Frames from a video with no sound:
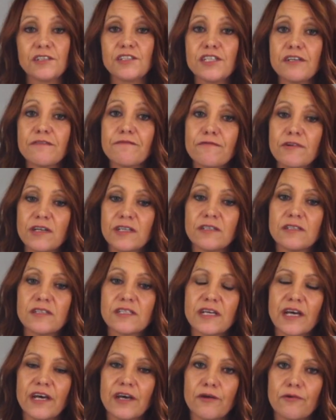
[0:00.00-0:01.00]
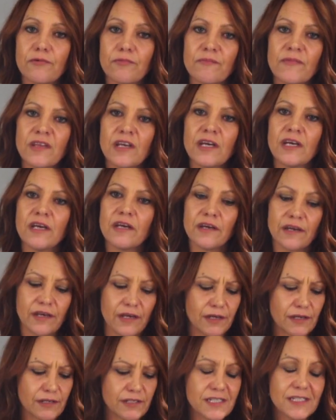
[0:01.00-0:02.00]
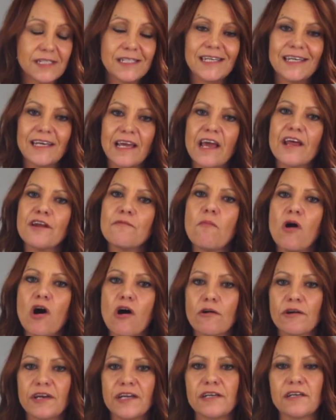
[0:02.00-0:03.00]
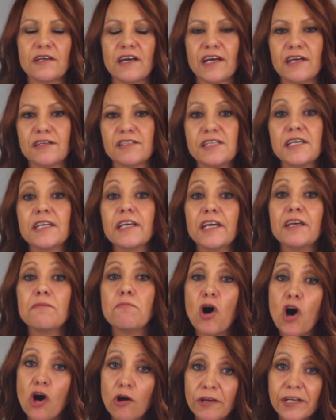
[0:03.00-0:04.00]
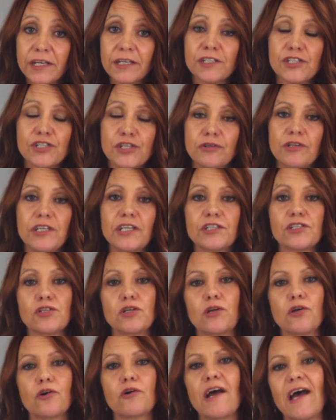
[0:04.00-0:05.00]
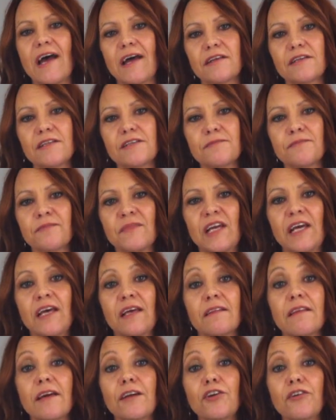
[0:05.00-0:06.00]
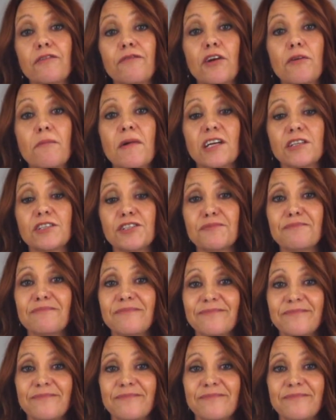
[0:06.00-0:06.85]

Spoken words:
different CE markings you need to look at. Thank you very much.